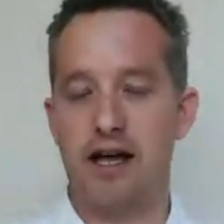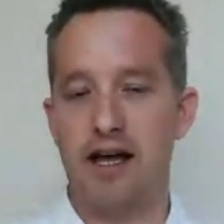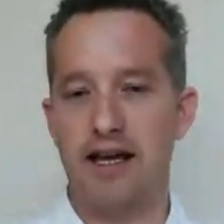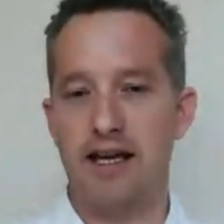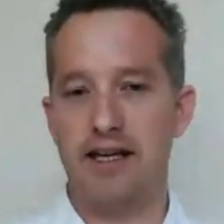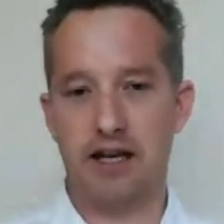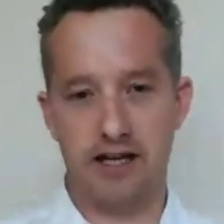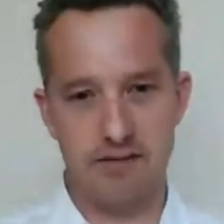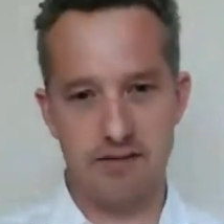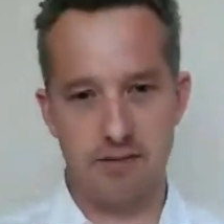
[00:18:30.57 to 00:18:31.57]
a
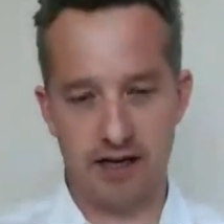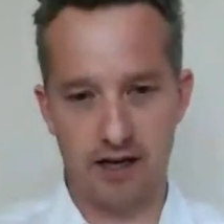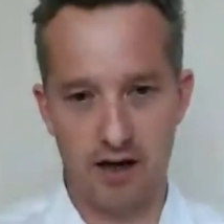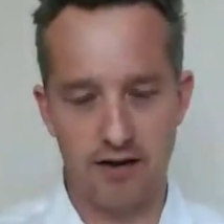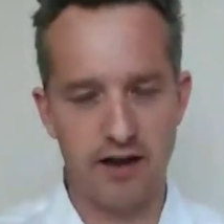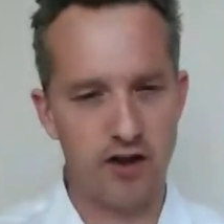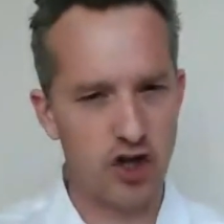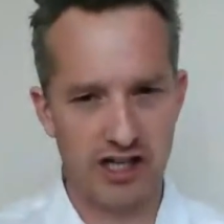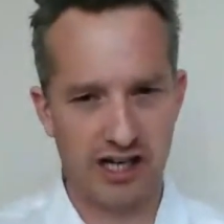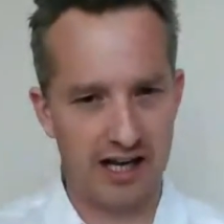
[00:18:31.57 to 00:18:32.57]
90-minute class, it's
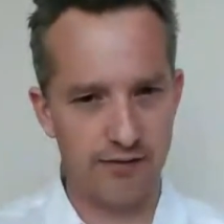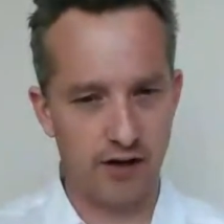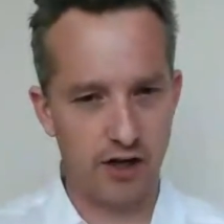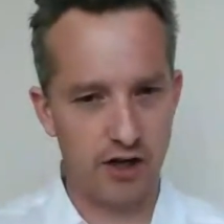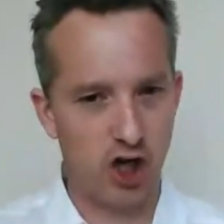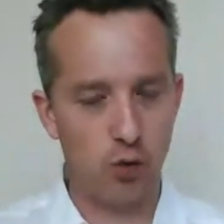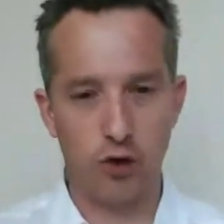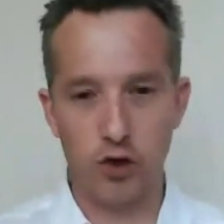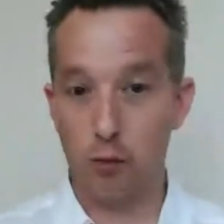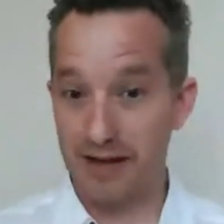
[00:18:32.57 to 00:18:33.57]
good to have know
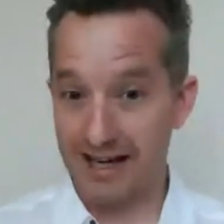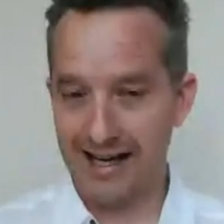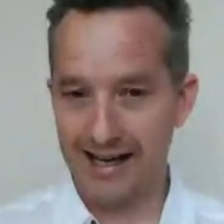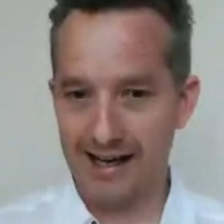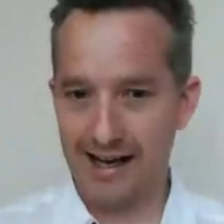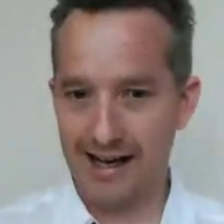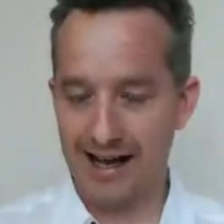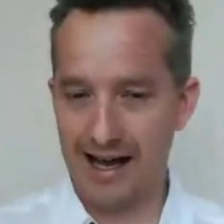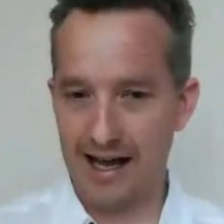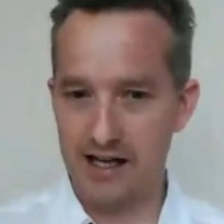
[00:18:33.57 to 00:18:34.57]
what your beginning
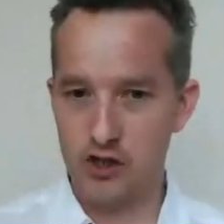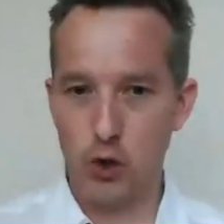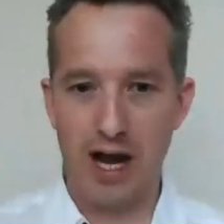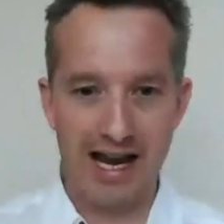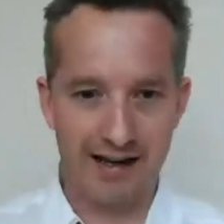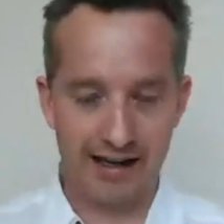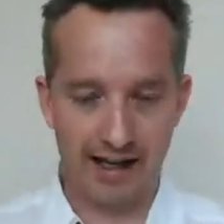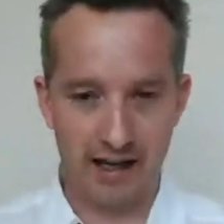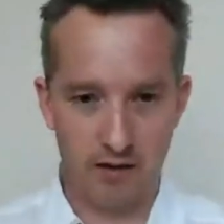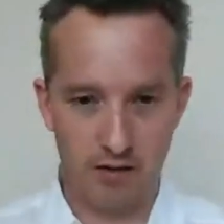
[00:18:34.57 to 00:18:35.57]
and your ending
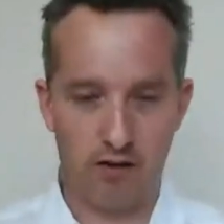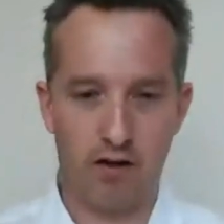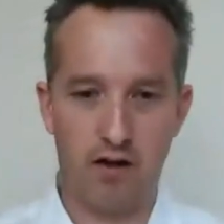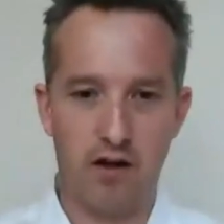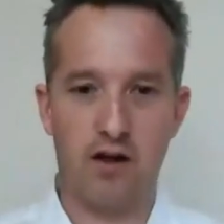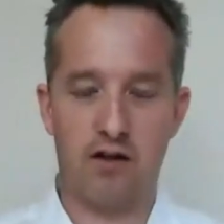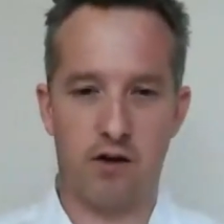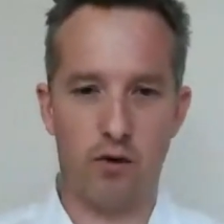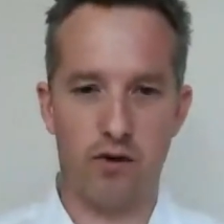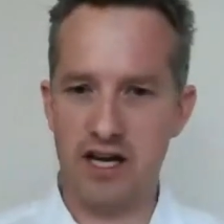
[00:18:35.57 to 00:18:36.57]
is.
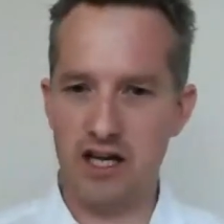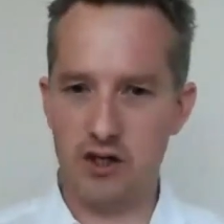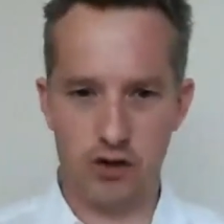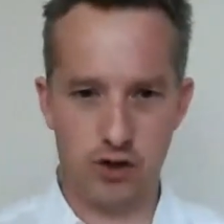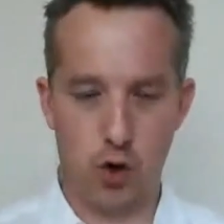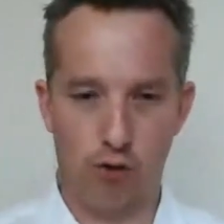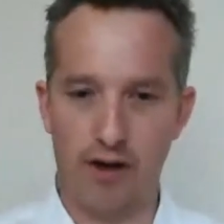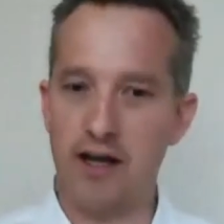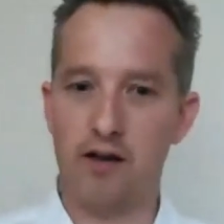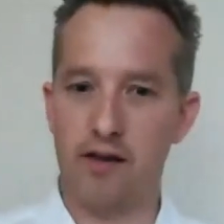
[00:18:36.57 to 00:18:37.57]
So with any good
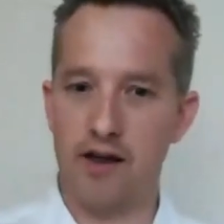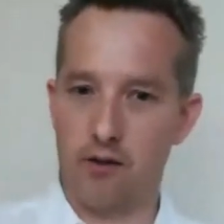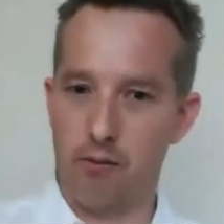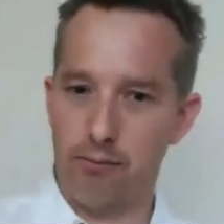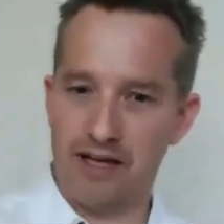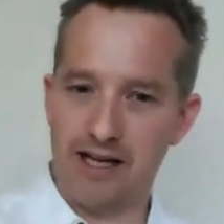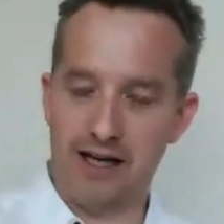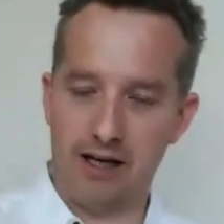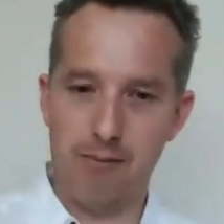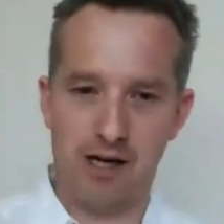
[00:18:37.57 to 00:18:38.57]
story, there's a
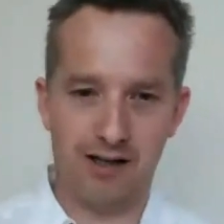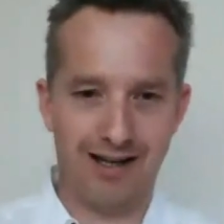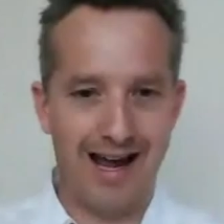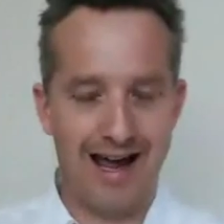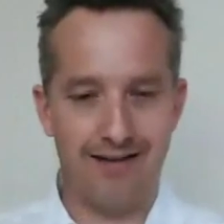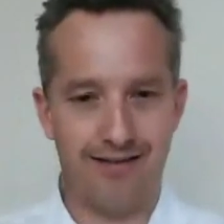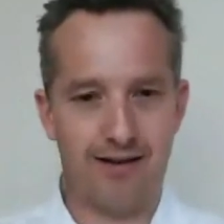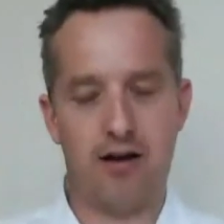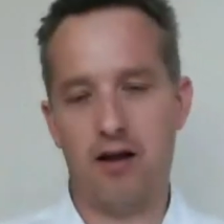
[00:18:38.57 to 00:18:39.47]
beginning, middle, and end.